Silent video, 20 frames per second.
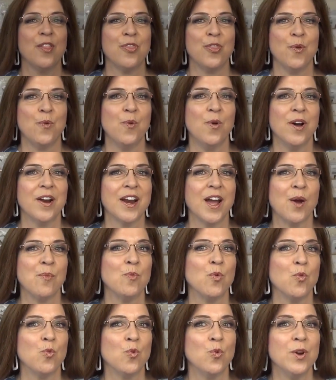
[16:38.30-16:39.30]
the one
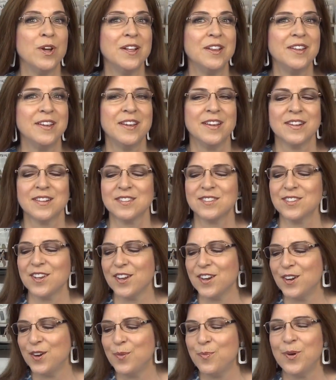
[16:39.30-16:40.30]
I'm really
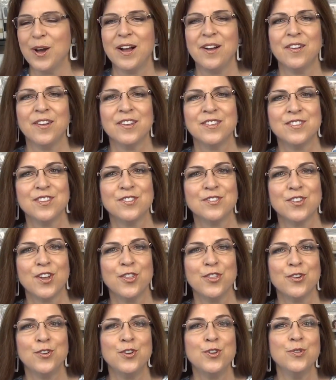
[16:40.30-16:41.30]
excited about is this
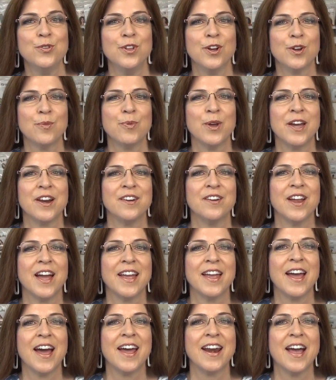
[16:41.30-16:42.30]
other new look pattern I
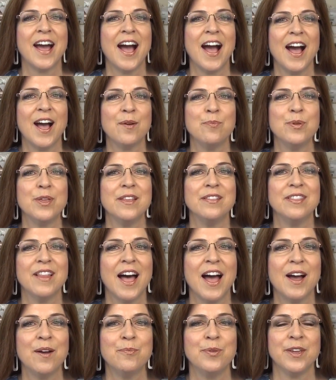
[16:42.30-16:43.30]
got at Hobby
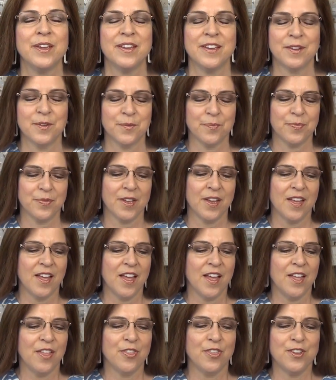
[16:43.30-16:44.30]
Lobby.
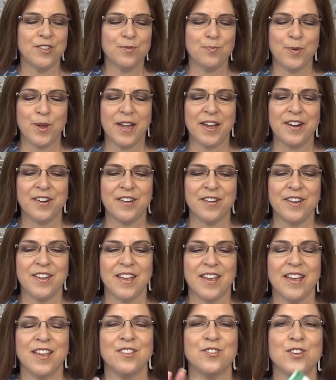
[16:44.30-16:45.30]
This pattern
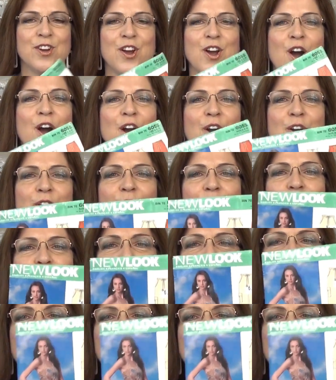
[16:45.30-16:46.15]
is a cargo